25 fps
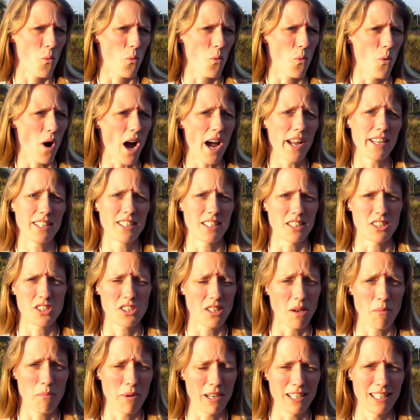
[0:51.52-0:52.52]
Why does
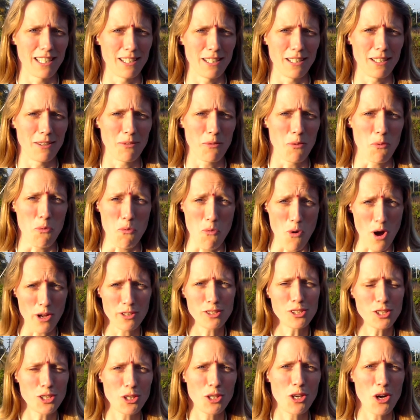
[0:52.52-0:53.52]
somebody
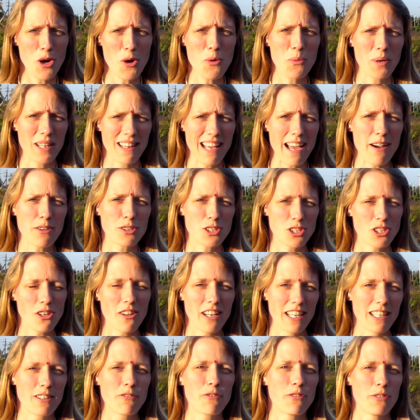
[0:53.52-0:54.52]
want to go without
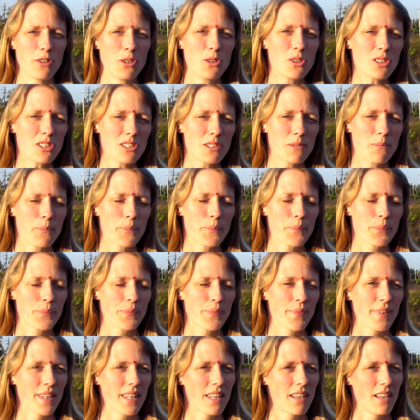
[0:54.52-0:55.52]
solid food?
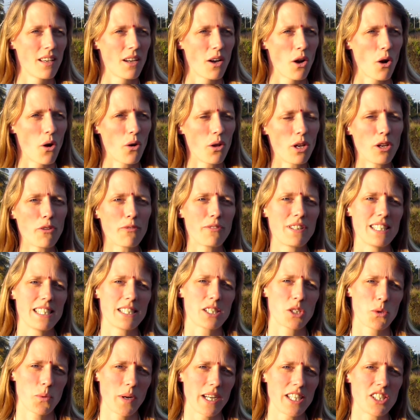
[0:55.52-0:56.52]
All of
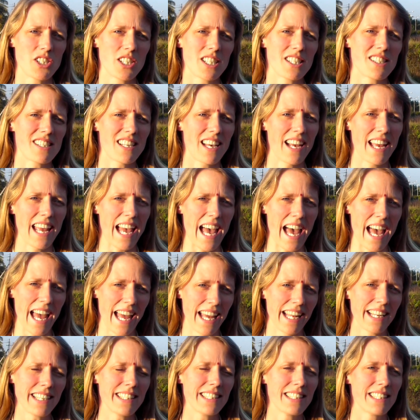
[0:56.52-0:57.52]
these questions I
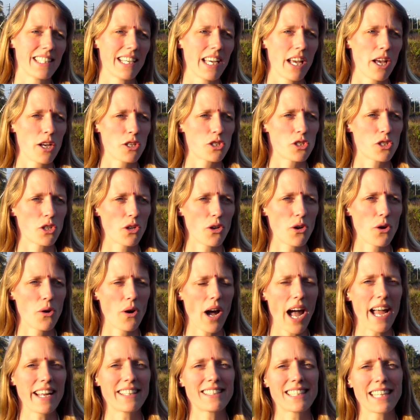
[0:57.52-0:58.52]
had.
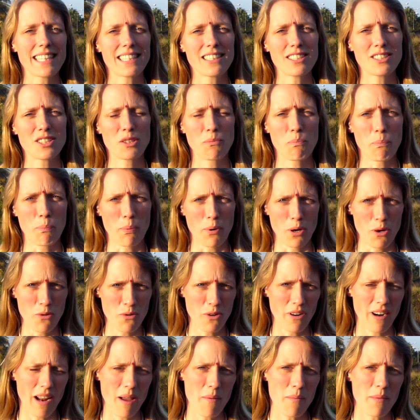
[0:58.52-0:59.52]
So I attended the
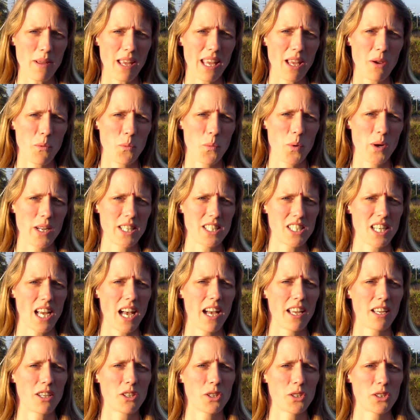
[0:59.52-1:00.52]
program in which
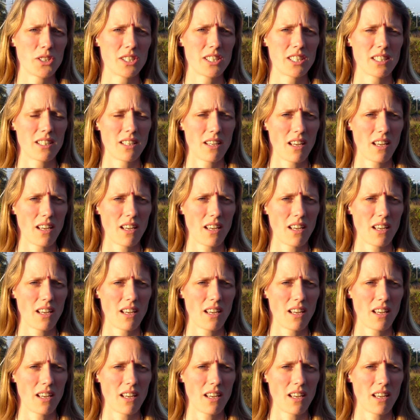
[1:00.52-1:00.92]
I could